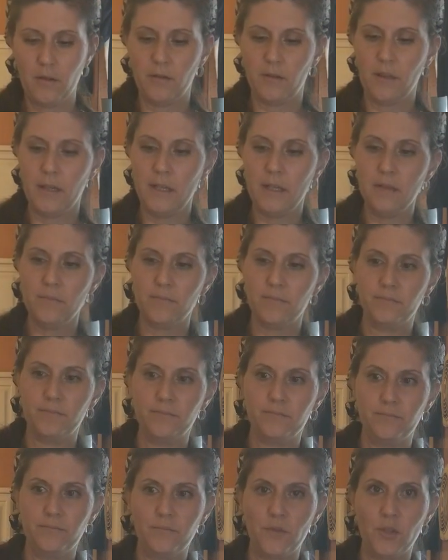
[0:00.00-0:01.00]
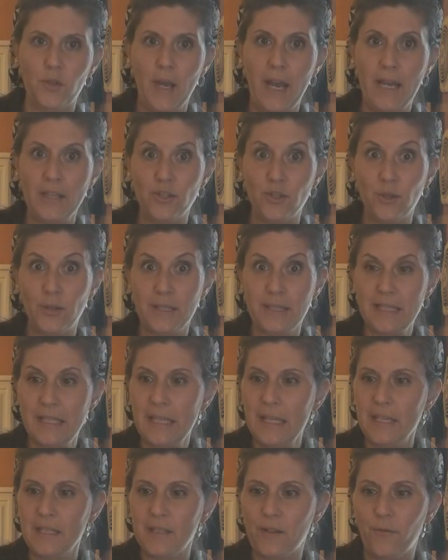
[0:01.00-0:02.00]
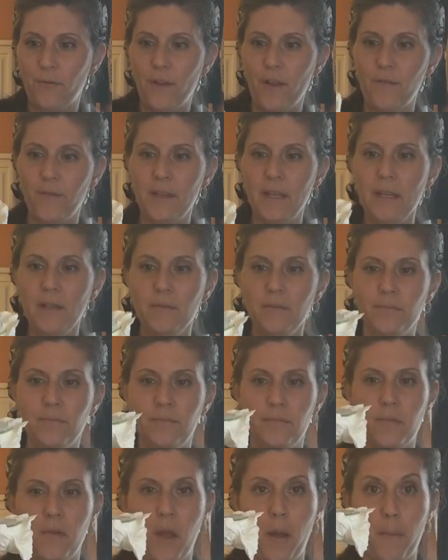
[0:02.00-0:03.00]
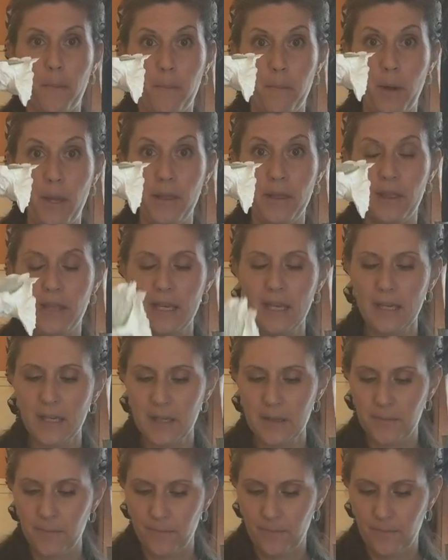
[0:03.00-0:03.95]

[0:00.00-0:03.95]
All right, so as you can see, it's fluffy but thick.